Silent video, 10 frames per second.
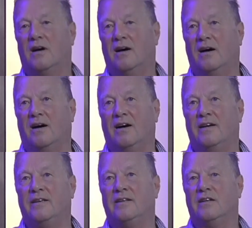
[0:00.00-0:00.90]

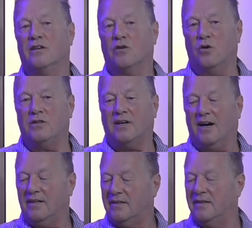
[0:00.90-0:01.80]
I
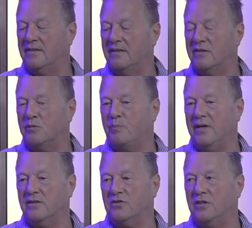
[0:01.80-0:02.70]
contacted the
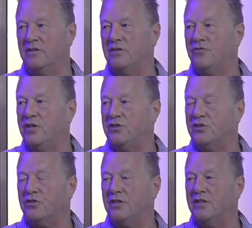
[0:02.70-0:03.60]
inspection and
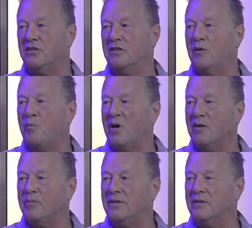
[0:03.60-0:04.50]
registration
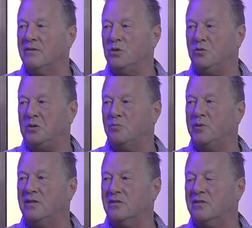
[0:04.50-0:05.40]
department, which was
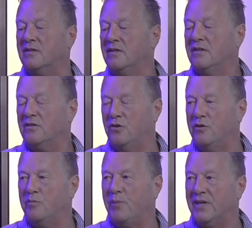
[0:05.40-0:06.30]
based down
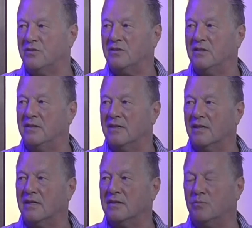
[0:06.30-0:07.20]
in Brigton in
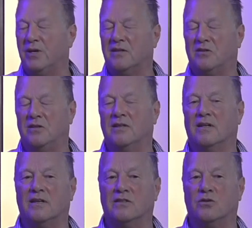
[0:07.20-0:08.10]

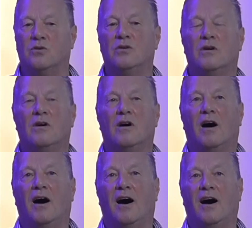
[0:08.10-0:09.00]
Glasgow,
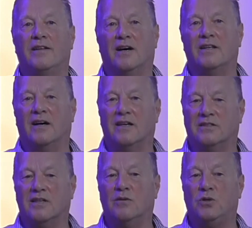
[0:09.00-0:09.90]
and I'd
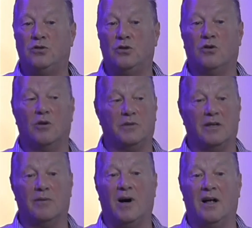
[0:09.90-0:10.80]
asked them, would you go up to
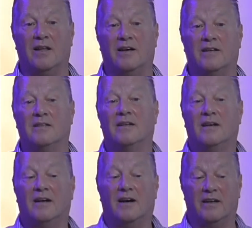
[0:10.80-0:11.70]
the Mallard
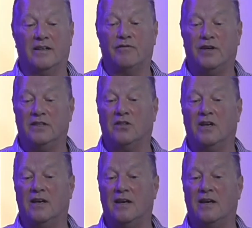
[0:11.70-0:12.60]
and
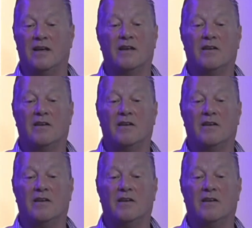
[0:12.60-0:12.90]
investigate